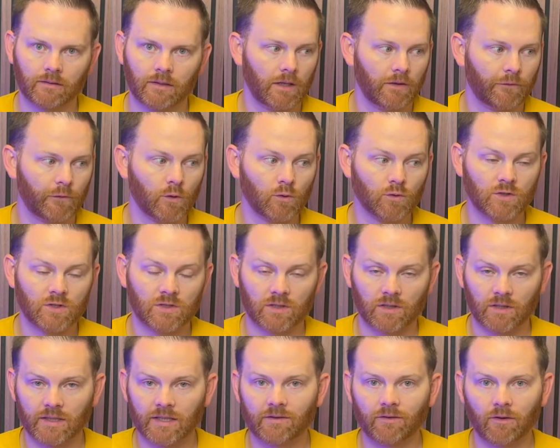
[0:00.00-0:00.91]
if you just
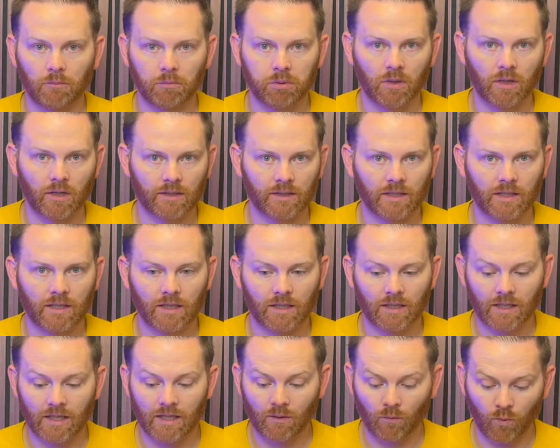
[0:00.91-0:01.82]
leave it plugged
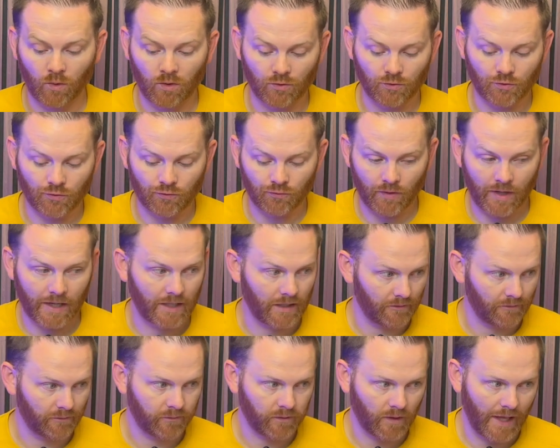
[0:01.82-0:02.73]
in, it will drain
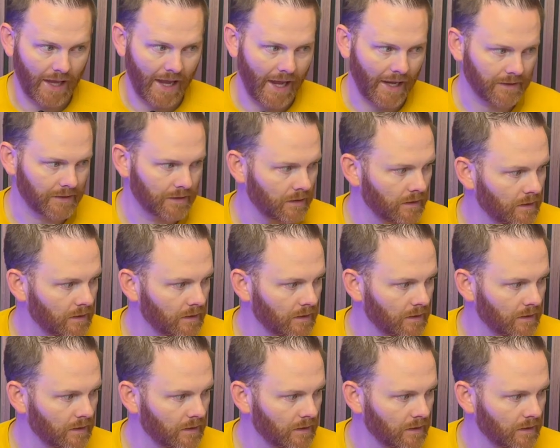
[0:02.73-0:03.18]
it flat.